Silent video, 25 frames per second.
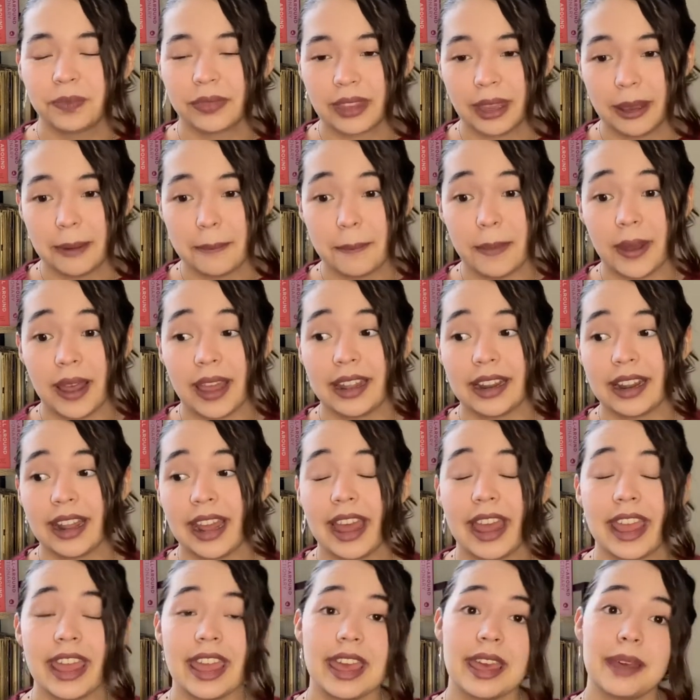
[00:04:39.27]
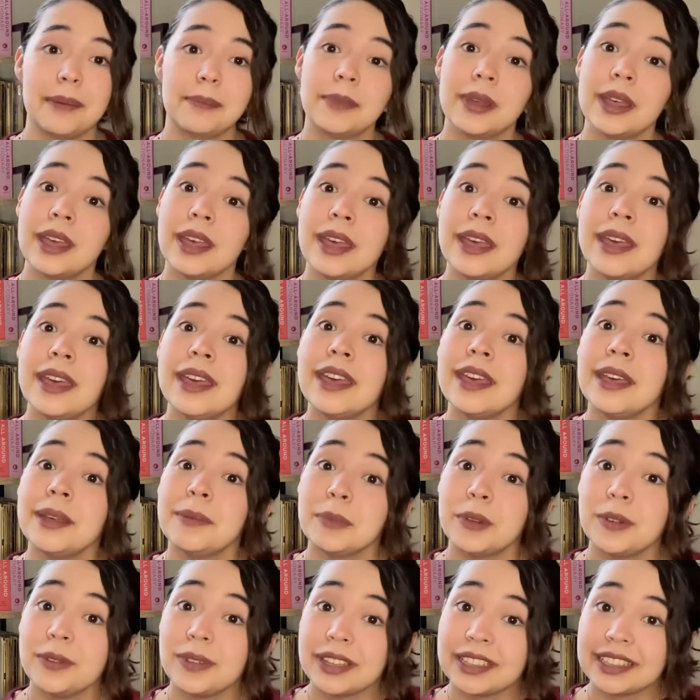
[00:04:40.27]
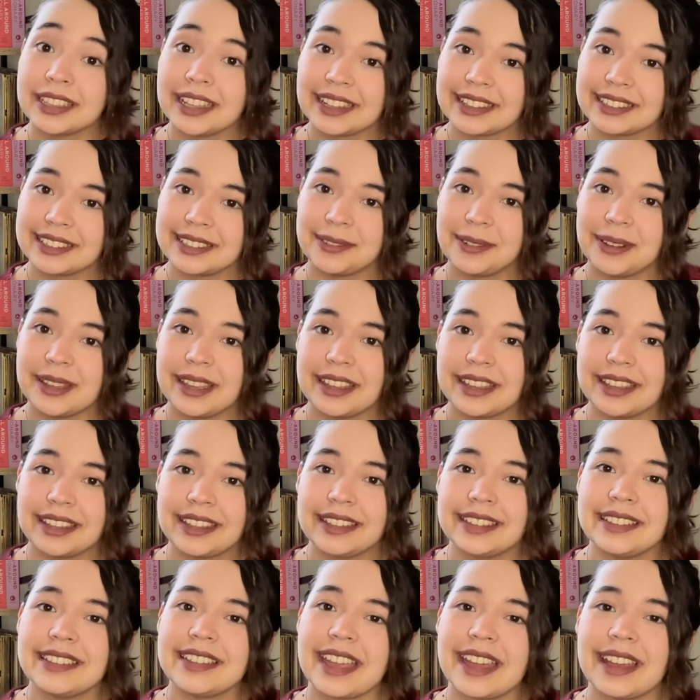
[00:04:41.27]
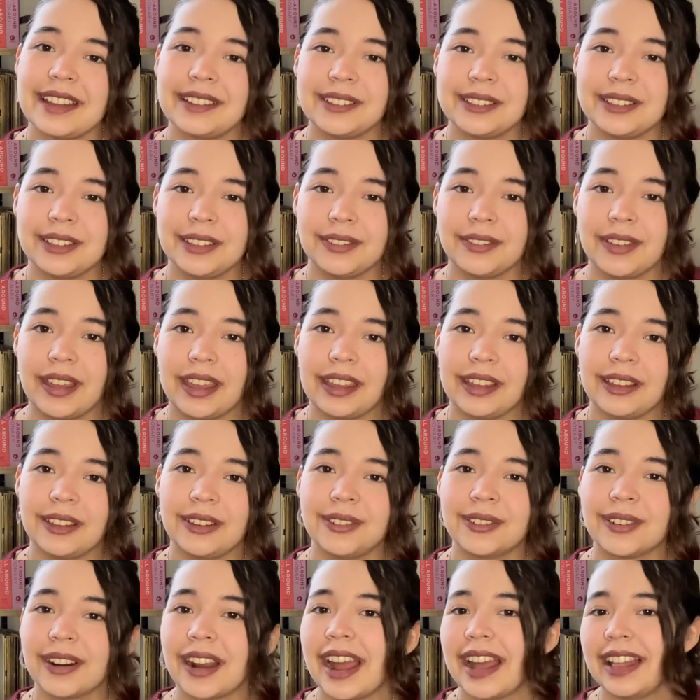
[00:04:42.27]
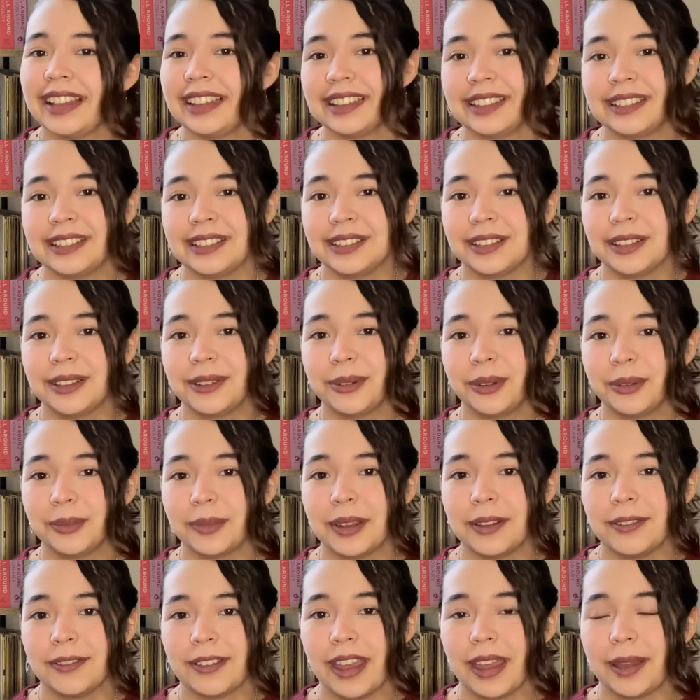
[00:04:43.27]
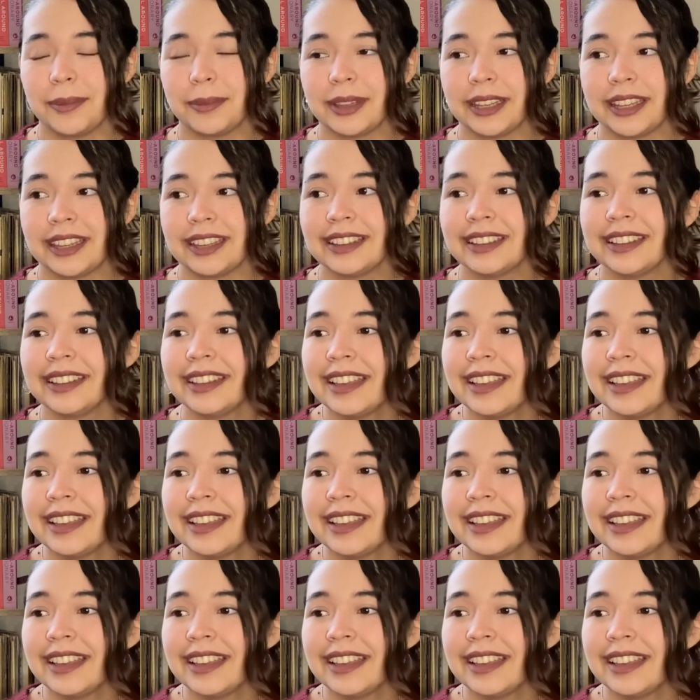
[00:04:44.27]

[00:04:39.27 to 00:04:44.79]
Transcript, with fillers: but I am moving next week down to Vancouver Island with my family.